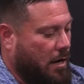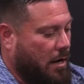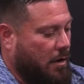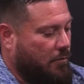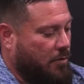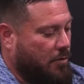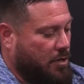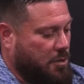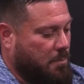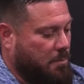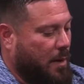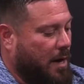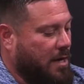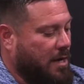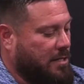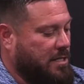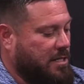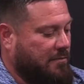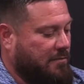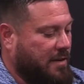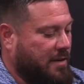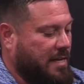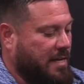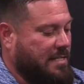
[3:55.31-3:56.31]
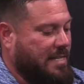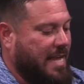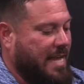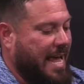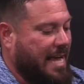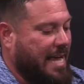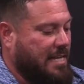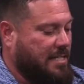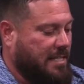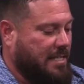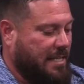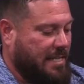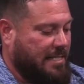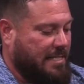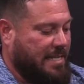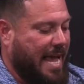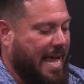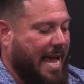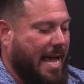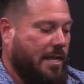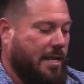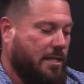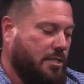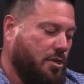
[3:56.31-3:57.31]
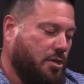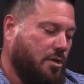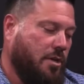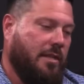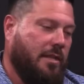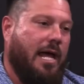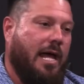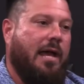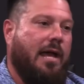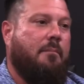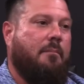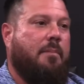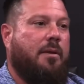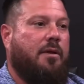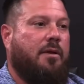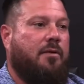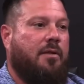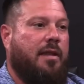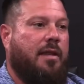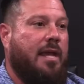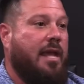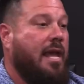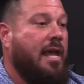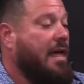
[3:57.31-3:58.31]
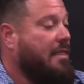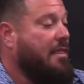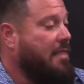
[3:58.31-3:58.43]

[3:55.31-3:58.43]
responsiveness, excellence, attitude, and liability.